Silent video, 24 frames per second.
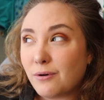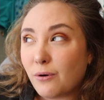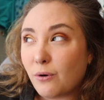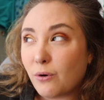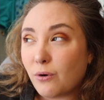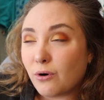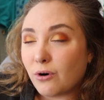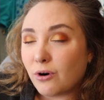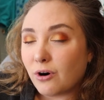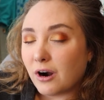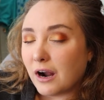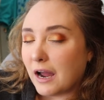
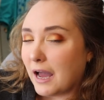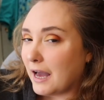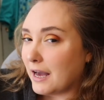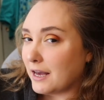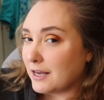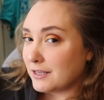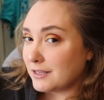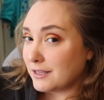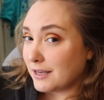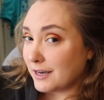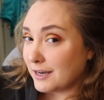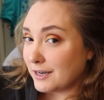or
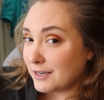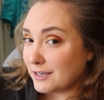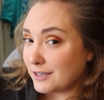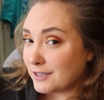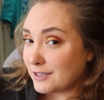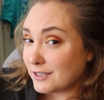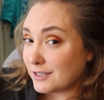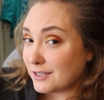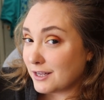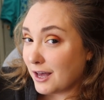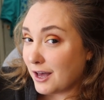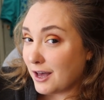as I
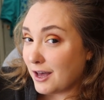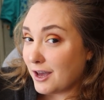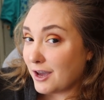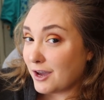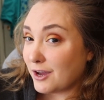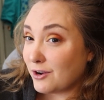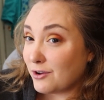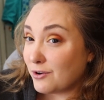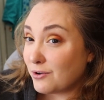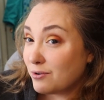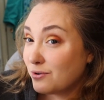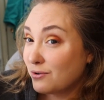
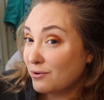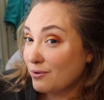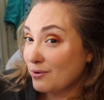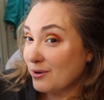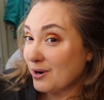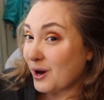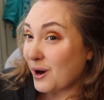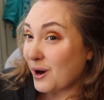decide, who